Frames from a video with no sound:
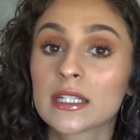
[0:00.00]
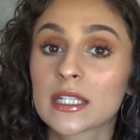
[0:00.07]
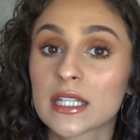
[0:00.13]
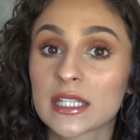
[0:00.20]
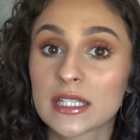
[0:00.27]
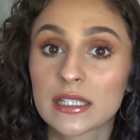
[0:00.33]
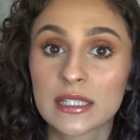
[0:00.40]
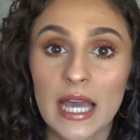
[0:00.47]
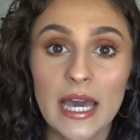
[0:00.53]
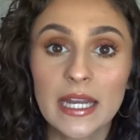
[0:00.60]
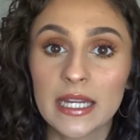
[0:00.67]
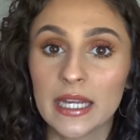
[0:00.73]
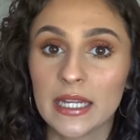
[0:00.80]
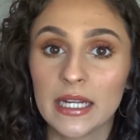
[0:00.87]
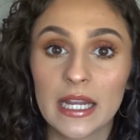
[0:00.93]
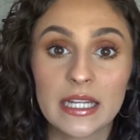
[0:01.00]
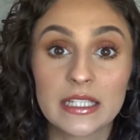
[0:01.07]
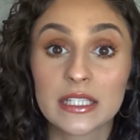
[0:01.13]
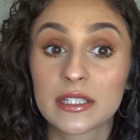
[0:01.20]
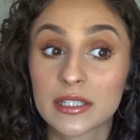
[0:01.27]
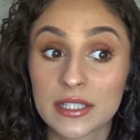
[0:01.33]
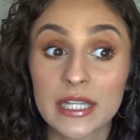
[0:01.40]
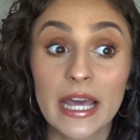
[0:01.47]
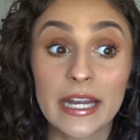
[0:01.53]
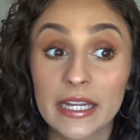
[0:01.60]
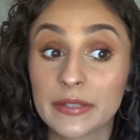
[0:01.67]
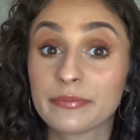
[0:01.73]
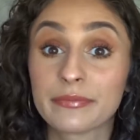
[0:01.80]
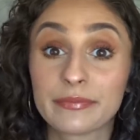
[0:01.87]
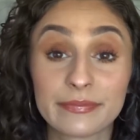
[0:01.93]
to set it and set
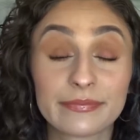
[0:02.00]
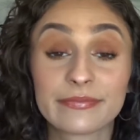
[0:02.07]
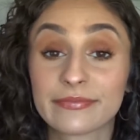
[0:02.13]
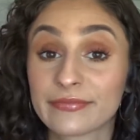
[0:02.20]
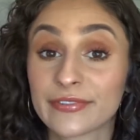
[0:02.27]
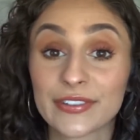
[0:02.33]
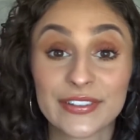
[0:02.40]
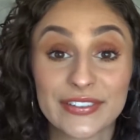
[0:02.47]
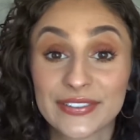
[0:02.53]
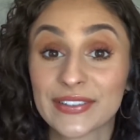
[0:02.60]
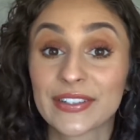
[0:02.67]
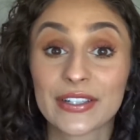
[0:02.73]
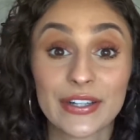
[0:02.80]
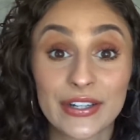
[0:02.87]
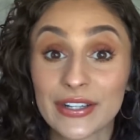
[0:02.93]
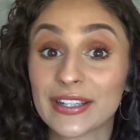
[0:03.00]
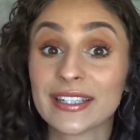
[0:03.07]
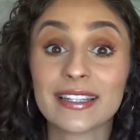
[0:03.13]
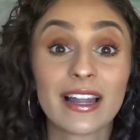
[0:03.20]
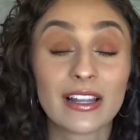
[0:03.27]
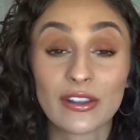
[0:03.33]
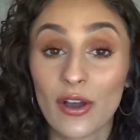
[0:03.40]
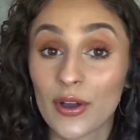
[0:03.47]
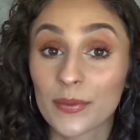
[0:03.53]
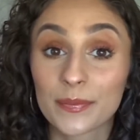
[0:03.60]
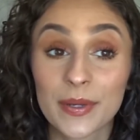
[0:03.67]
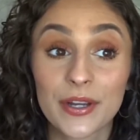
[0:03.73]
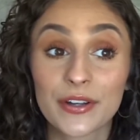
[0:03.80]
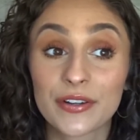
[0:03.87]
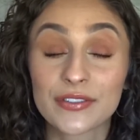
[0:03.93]
it for good, a long
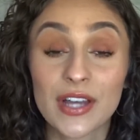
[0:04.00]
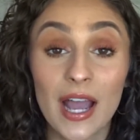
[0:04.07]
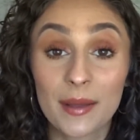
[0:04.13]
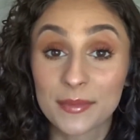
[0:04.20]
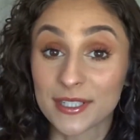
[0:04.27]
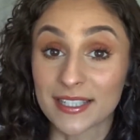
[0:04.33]
period of time.